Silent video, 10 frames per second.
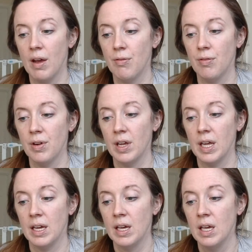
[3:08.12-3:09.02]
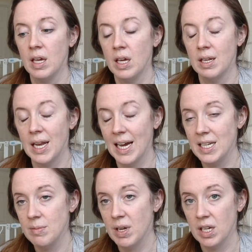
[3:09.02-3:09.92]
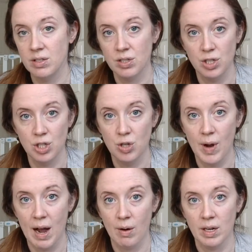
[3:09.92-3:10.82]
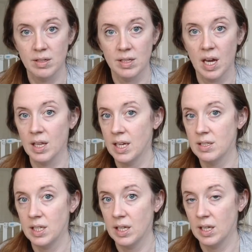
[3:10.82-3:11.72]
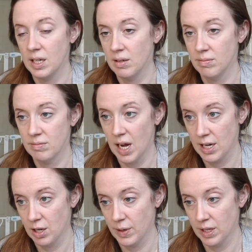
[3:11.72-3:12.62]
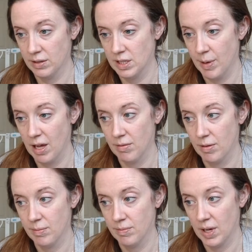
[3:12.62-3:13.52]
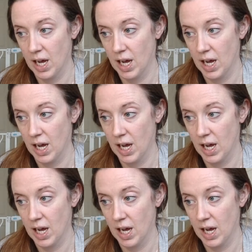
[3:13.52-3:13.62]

every 90 minutes to 2 hours, unless I know he goes to the bathroom.